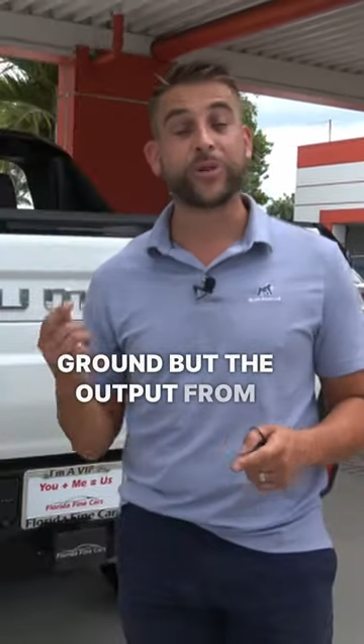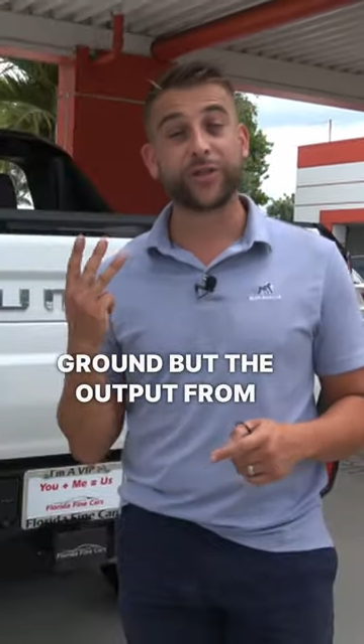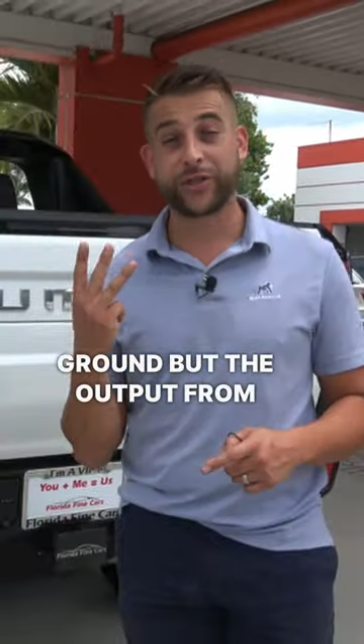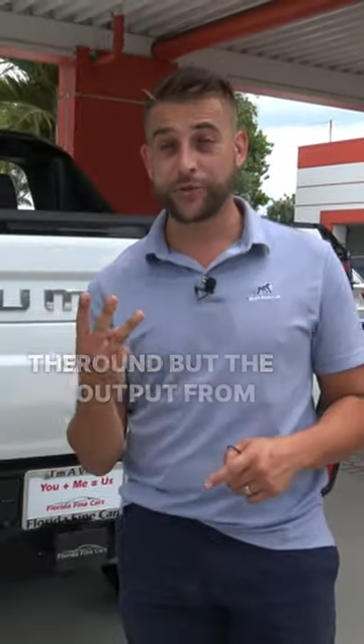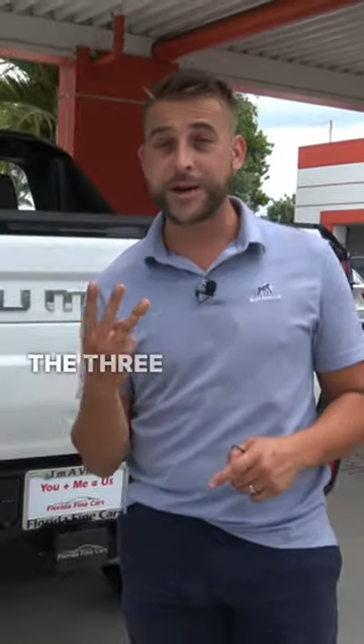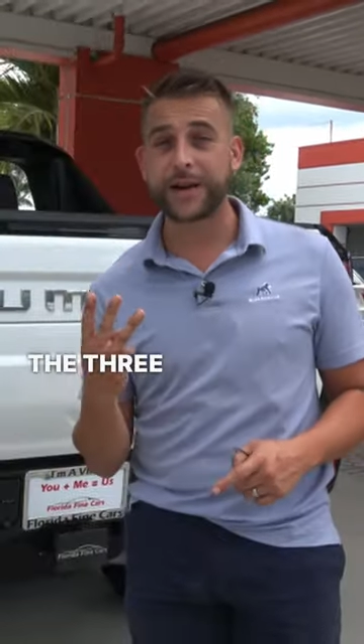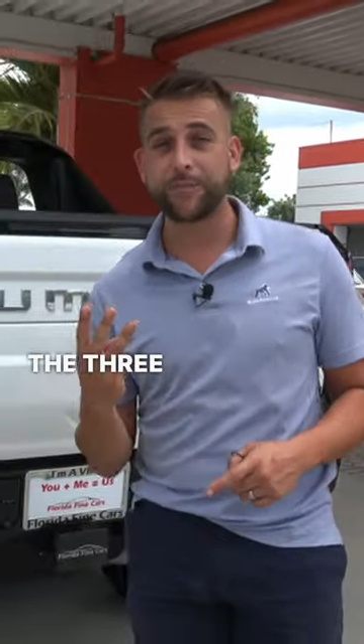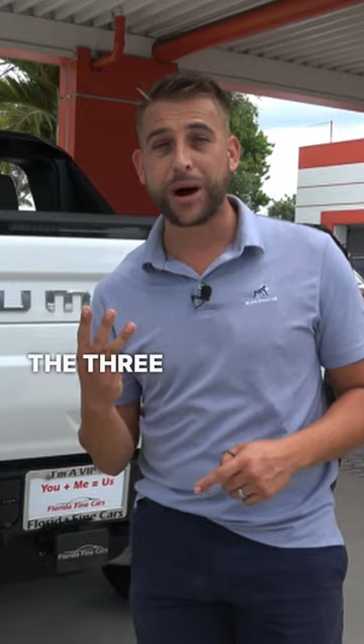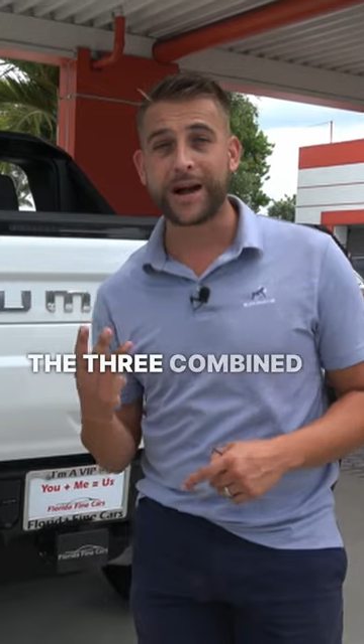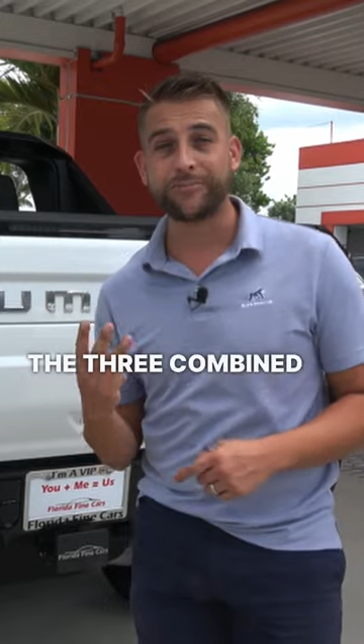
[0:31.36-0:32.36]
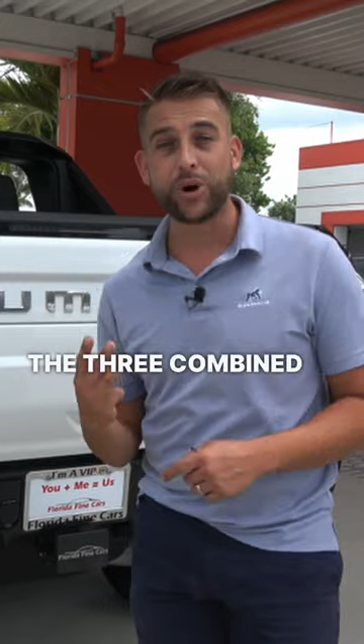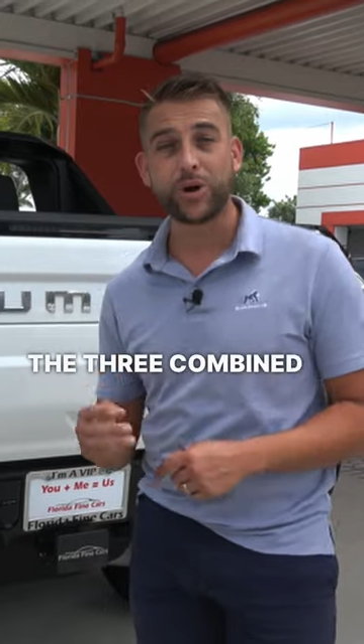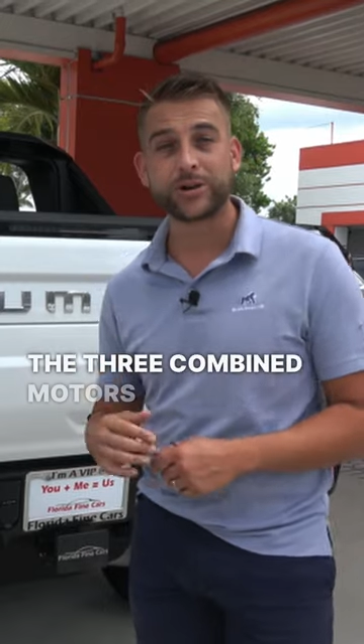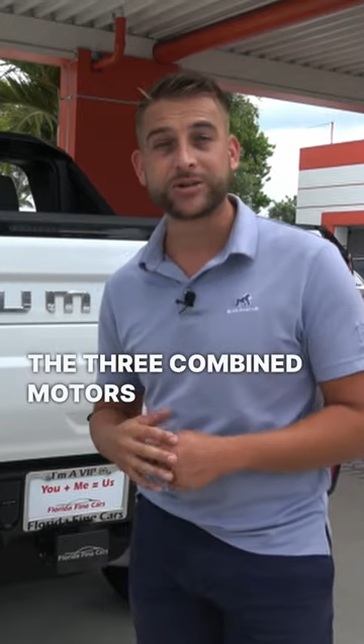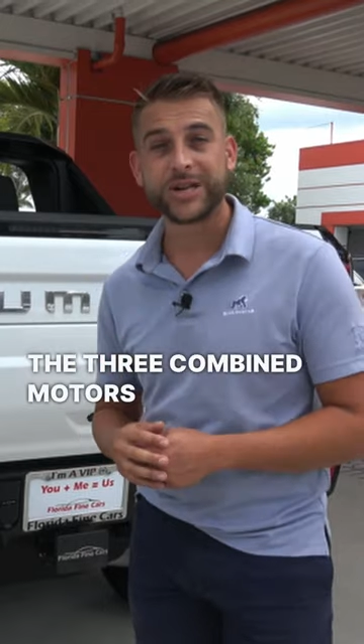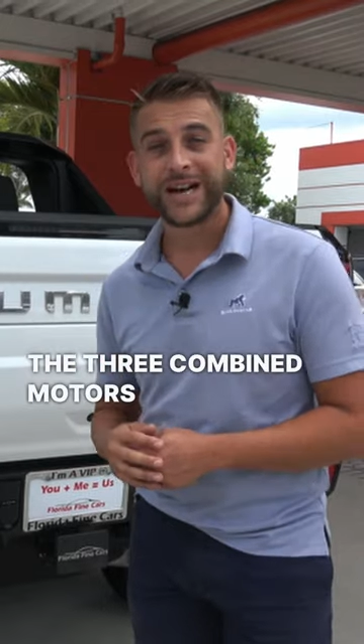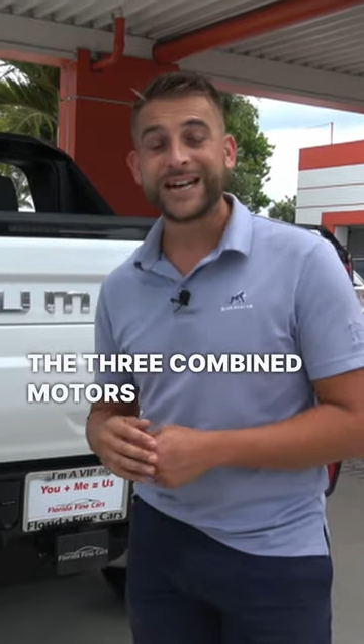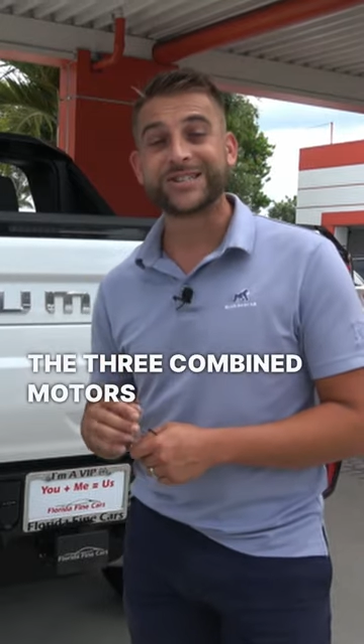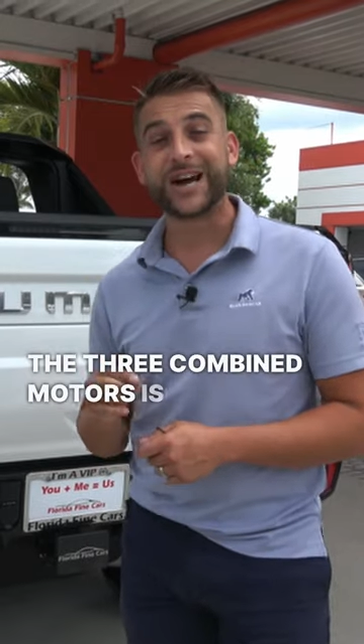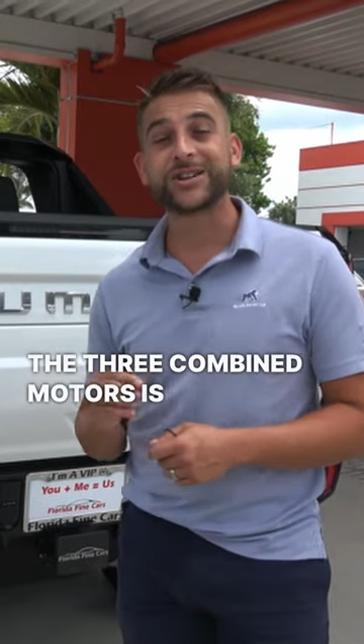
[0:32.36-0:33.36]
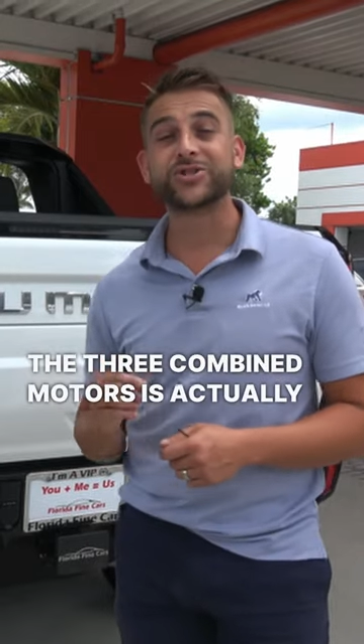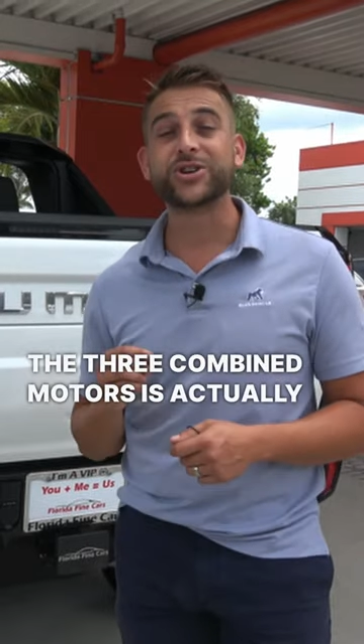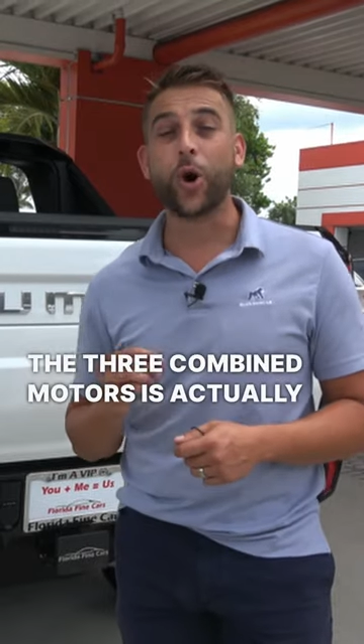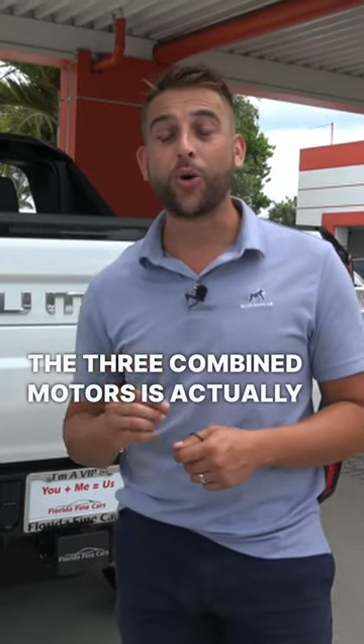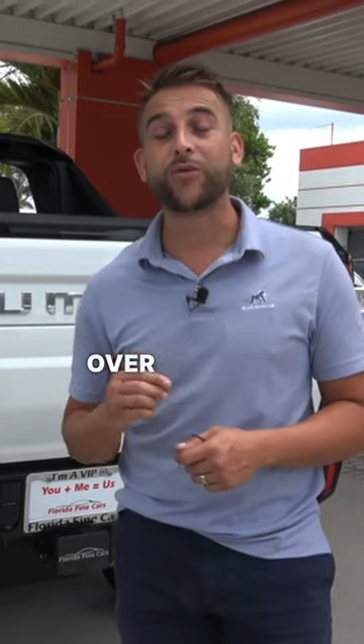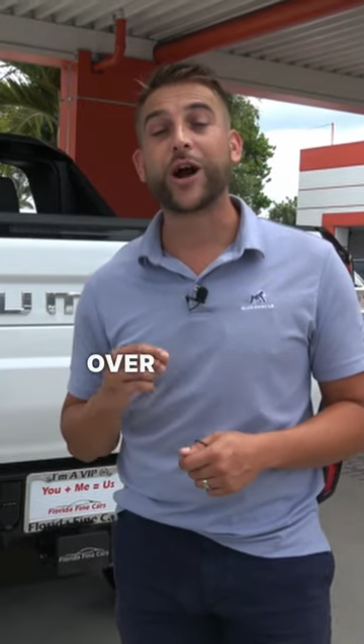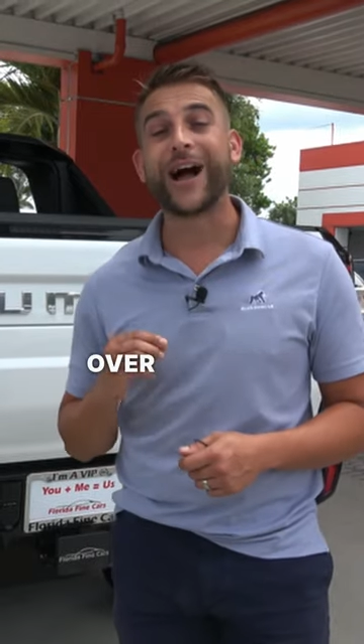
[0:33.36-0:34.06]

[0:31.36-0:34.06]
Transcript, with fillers: the three combined motors is actually over